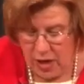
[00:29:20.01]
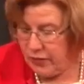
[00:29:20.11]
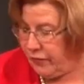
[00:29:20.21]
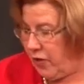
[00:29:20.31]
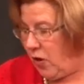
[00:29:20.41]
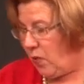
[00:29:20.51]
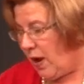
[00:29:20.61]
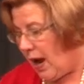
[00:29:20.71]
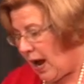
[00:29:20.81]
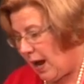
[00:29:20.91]

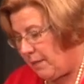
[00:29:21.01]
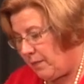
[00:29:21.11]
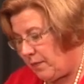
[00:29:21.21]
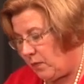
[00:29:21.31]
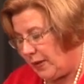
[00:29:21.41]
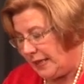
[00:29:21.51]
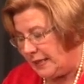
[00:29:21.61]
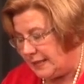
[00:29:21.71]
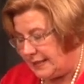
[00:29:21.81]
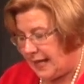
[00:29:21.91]
So I
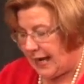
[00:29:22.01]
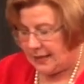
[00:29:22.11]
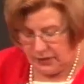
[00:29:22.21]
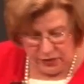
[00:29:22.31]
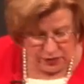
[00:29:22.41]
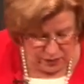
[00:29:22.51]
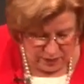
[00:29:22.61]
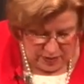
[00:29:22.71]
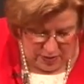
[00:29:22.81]
decided to do